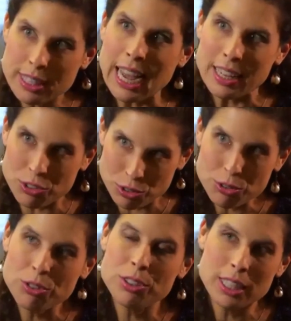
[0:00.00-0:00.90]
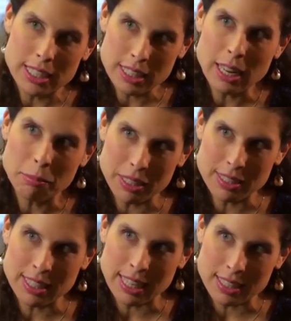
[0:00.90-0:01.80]
Daesh, to the Islamic
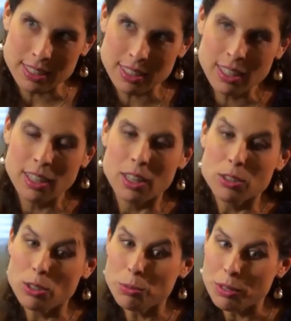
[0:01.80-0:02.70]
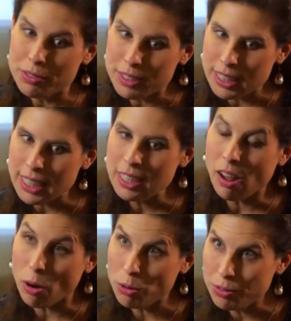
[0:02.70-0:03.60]
State. So we've seen
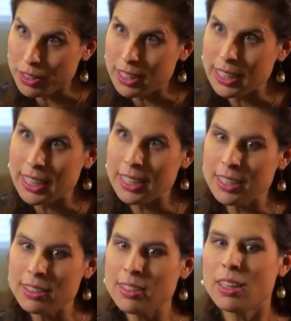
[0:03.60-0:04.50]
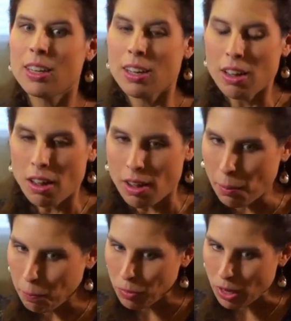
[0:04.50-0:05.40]
over the years
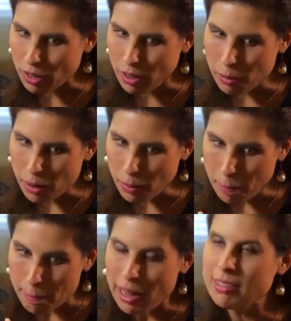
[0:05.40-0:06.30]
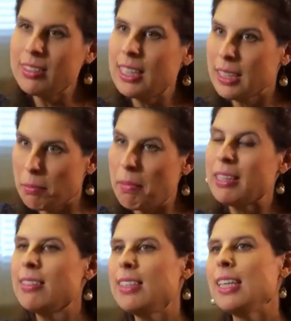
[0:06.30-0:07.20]
the
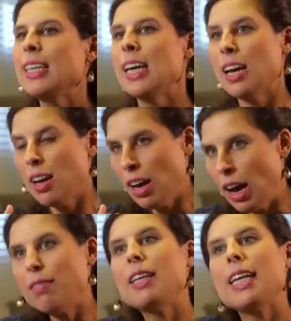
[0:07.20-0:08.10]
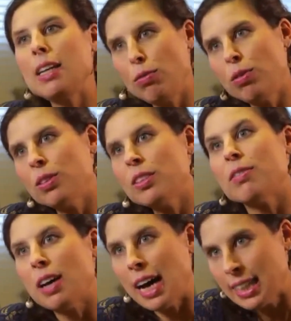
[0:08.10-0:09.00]
mounting of the influence
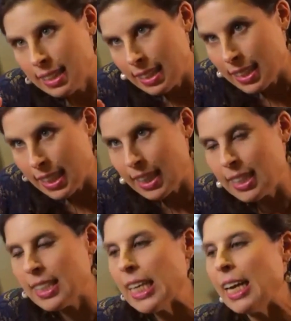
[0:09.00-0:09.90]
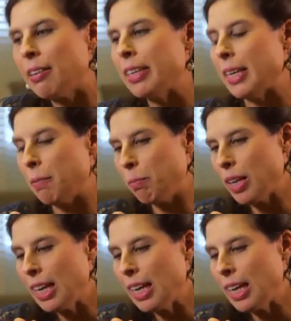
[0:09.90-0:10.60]
of ISIS in this area.